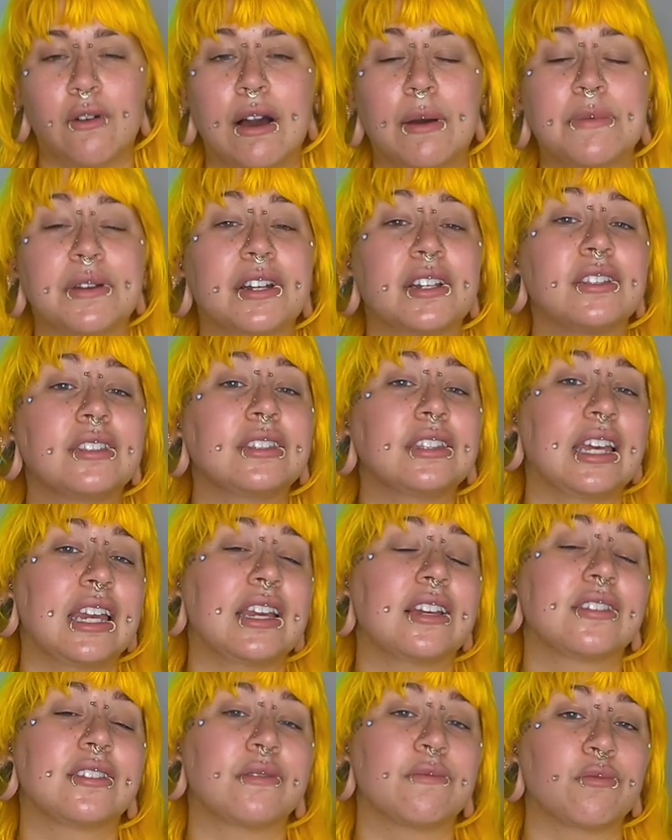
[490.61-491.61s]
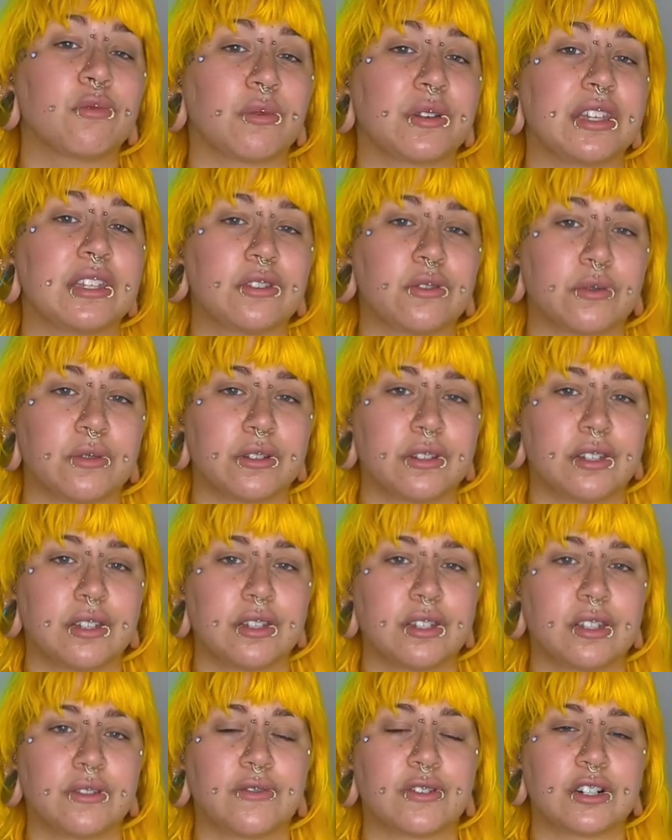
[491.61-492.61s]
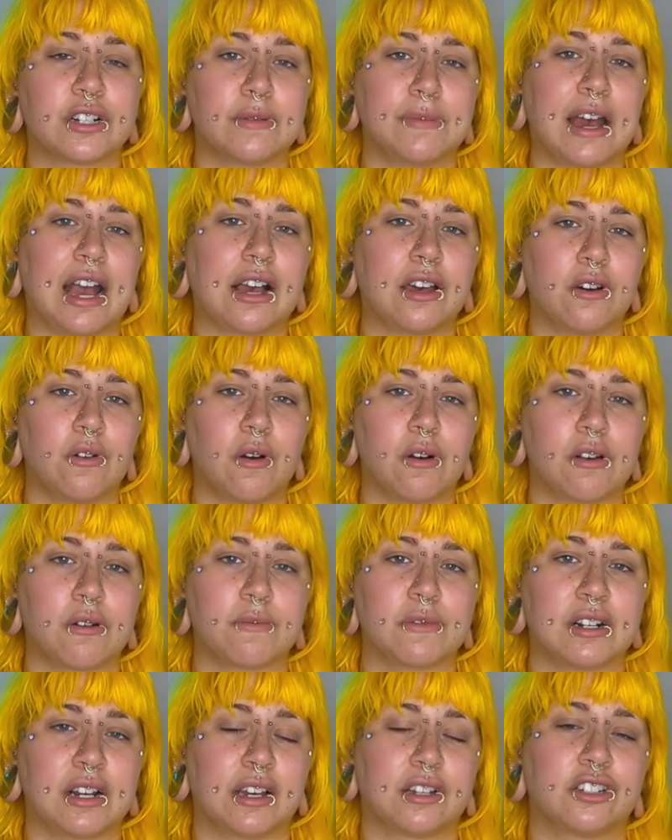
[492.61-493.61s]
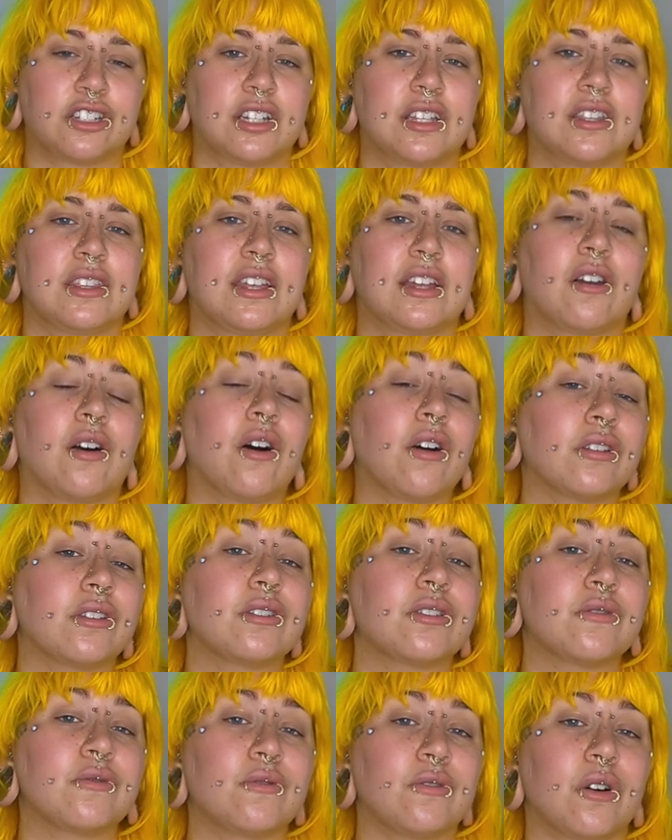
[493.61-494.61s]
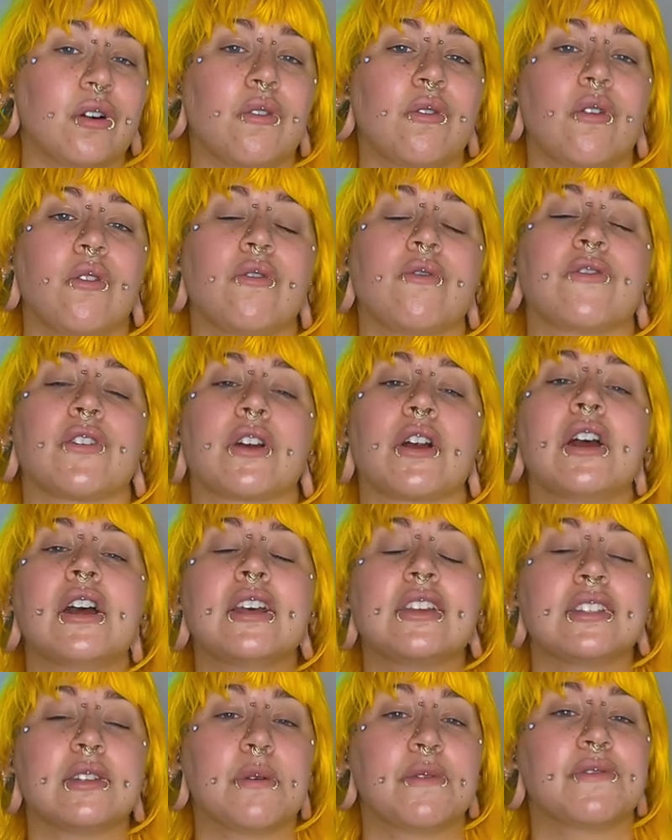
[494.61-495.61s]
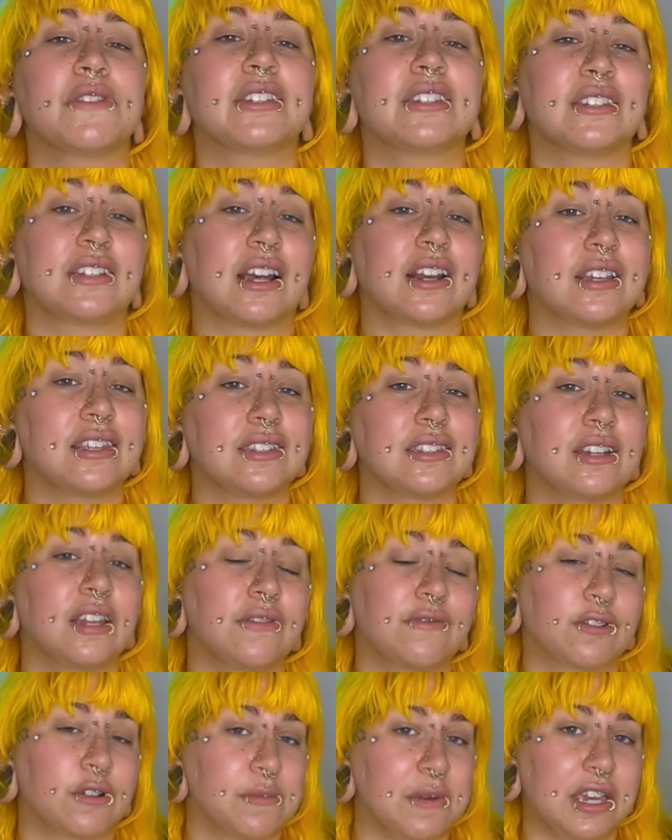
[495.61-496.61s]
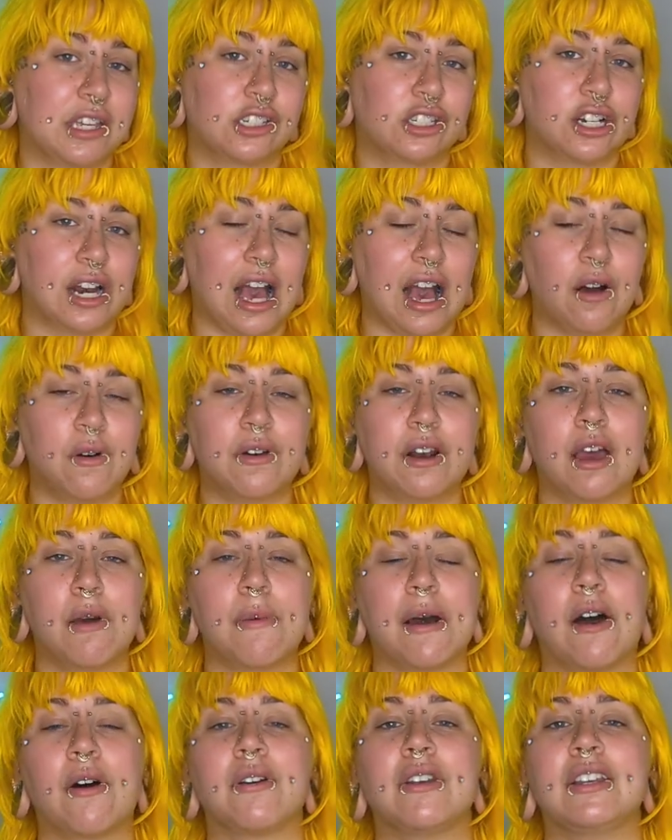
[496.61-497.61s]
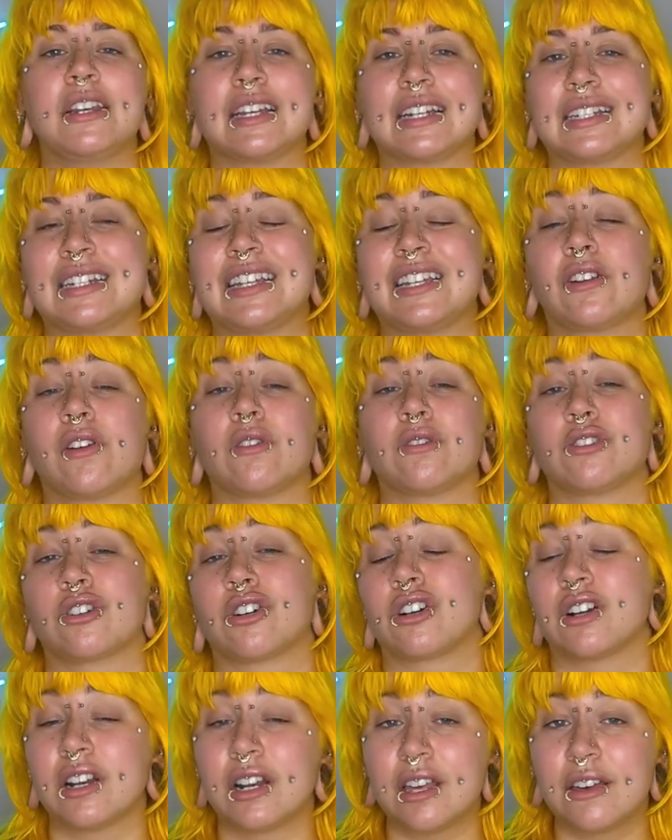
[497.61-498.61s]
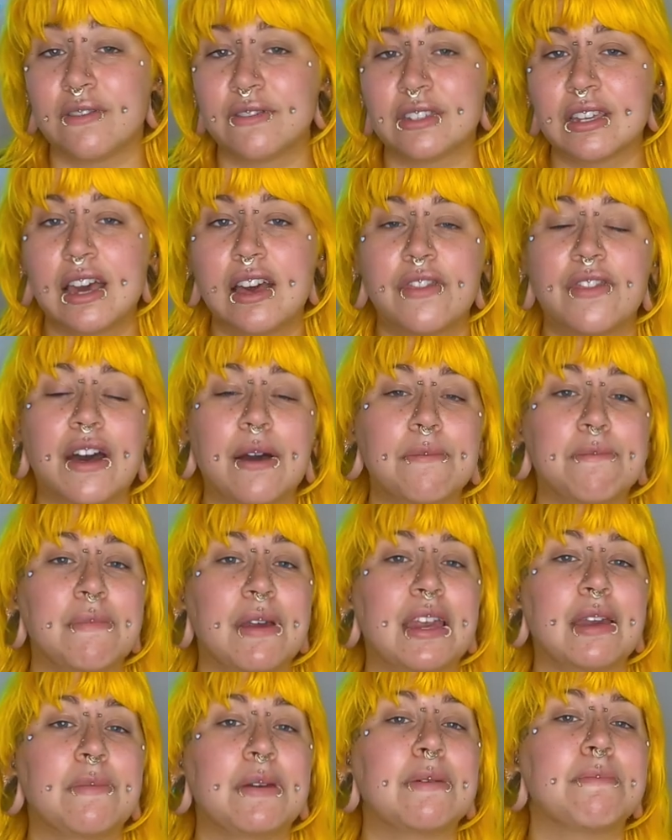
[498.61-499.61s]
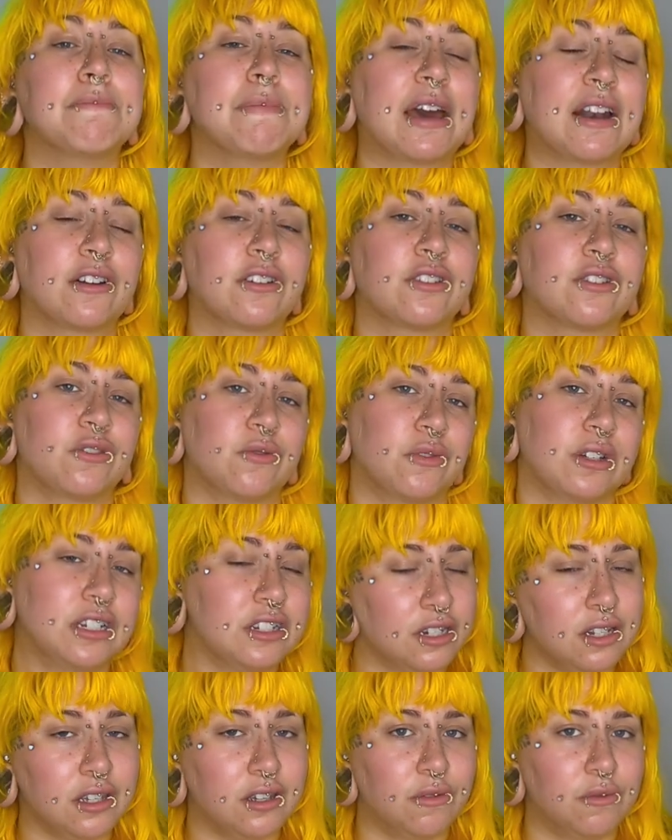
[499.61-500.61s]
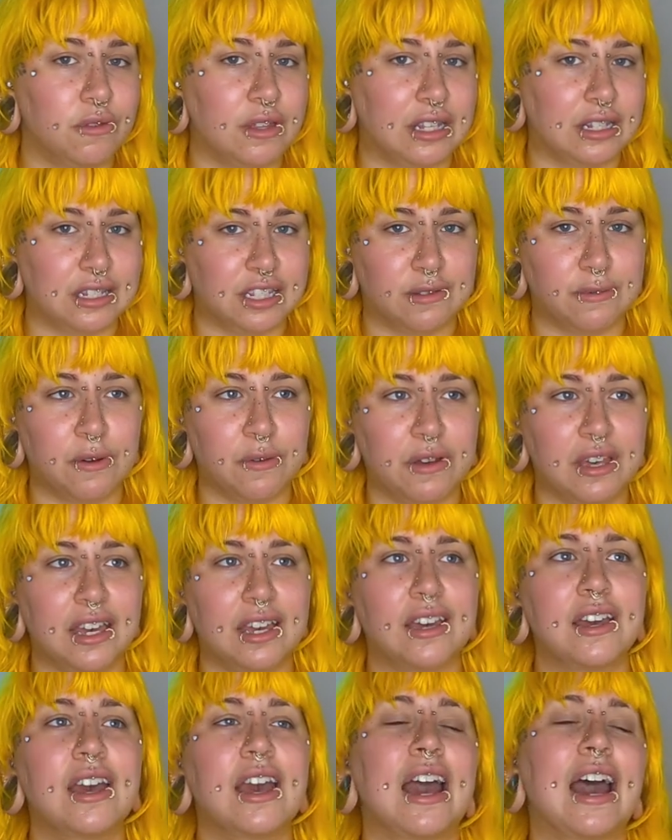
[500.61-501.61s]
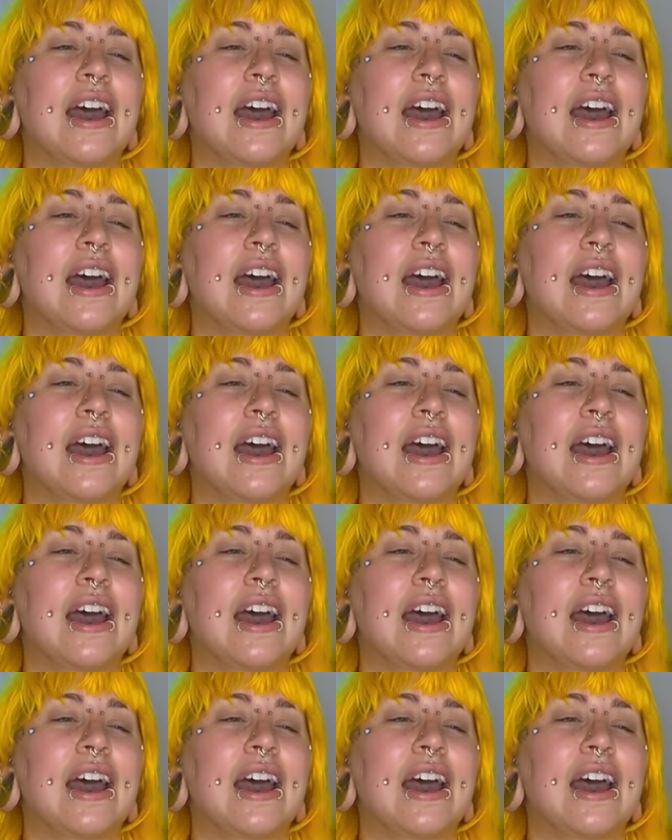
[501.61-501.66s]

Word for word: I'm going to link some resources for tobacco harm reduction that also go over some of the studies and information out about nicotine alternatives that may be better suited to you than smoking